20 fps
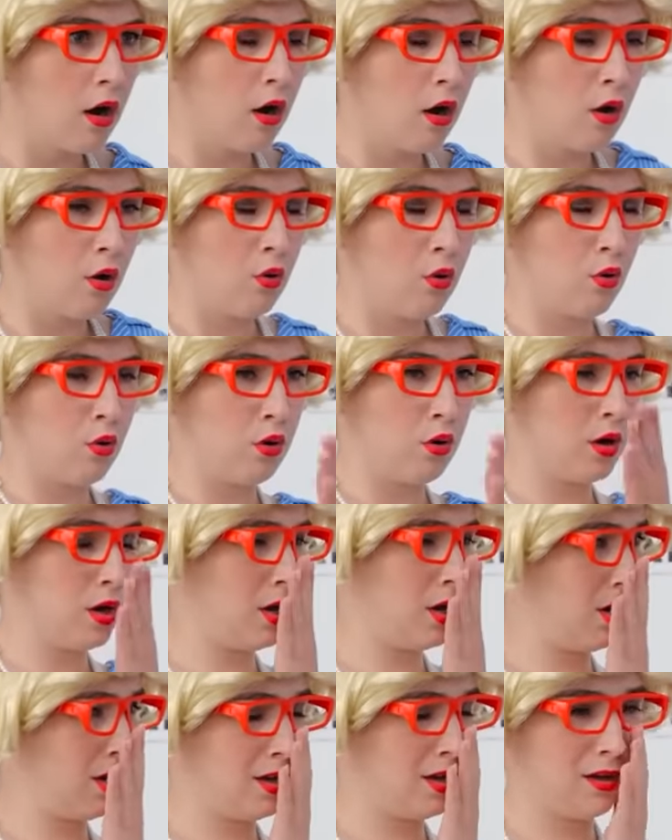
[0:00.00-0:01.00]
Oh my,
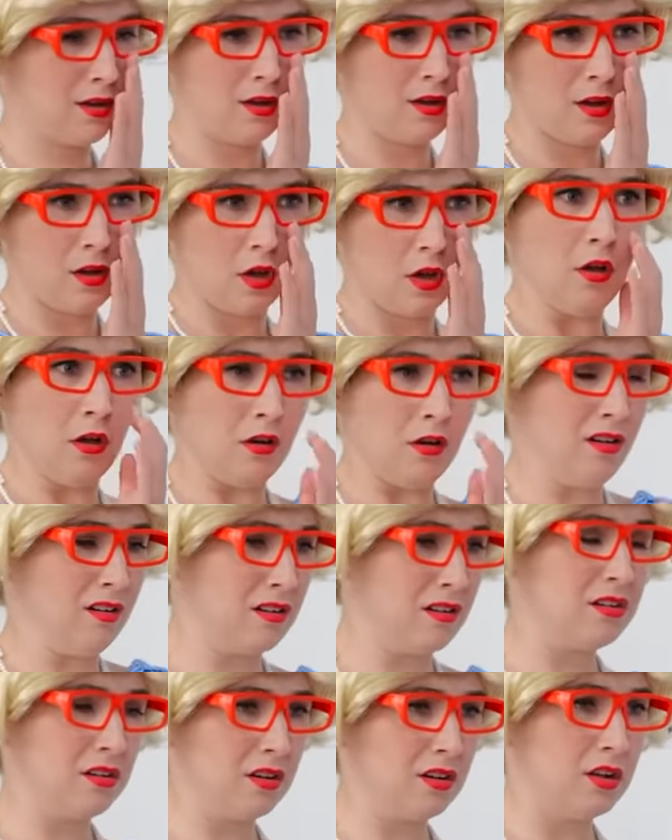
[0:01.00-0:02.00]
you need to be
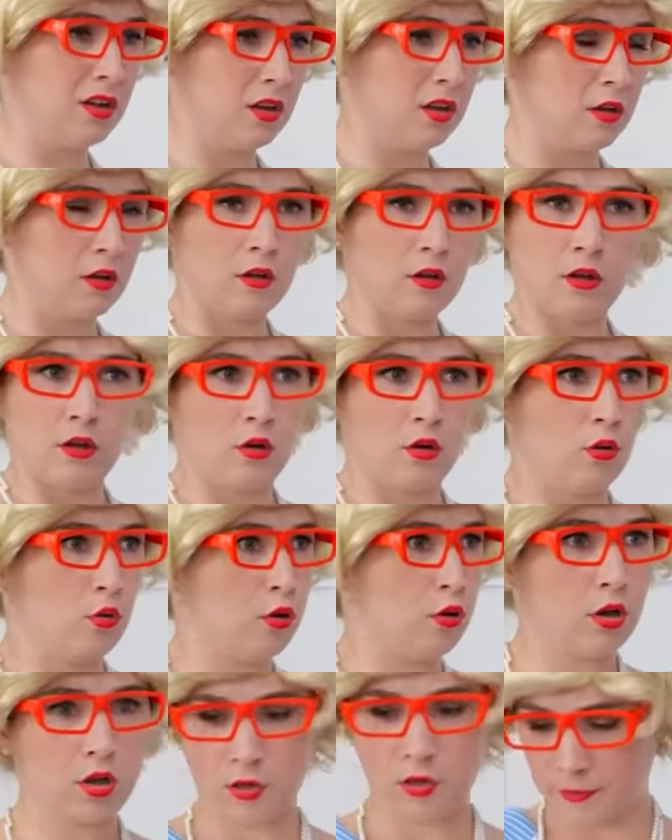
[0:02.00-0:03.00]
careful. I've never
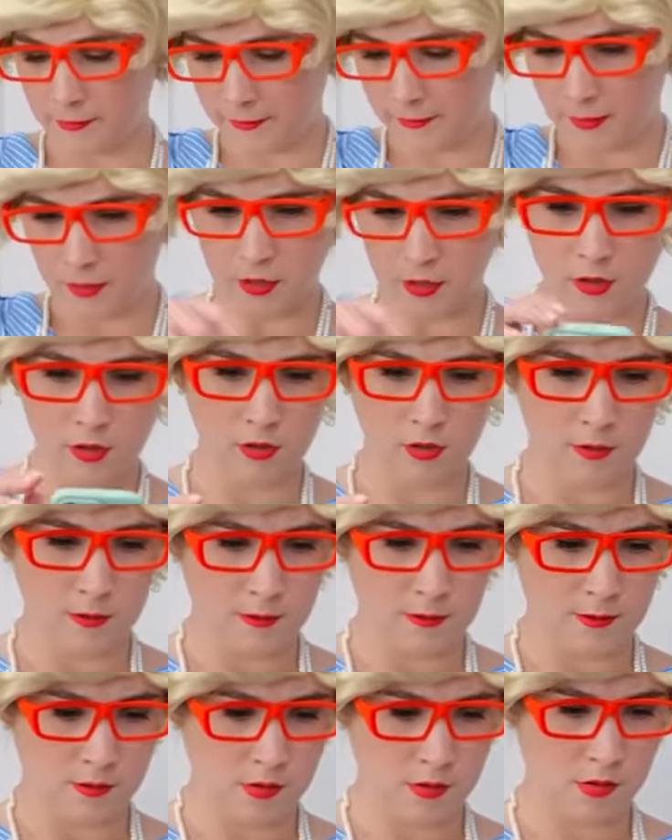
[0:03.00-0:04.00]
seen anything like
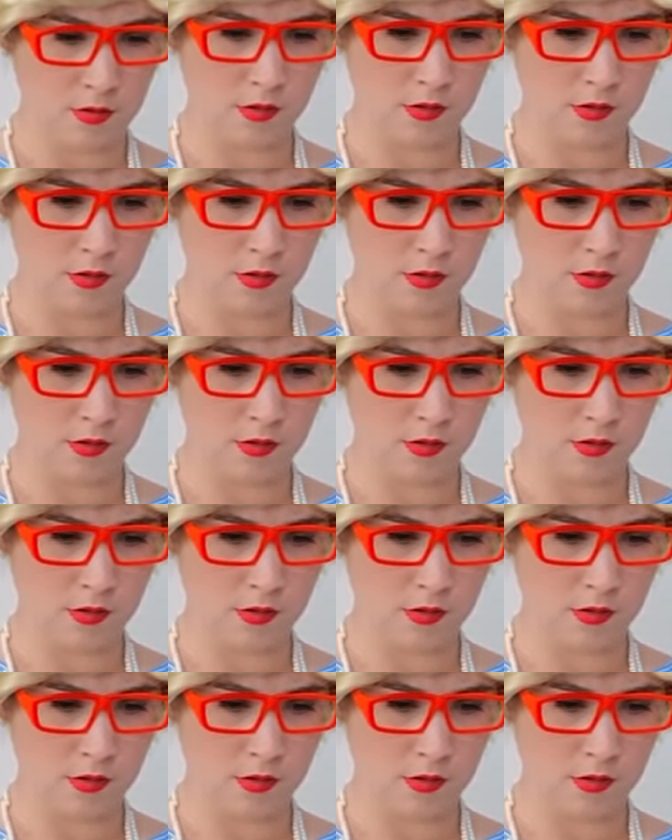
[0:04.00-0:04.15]
it.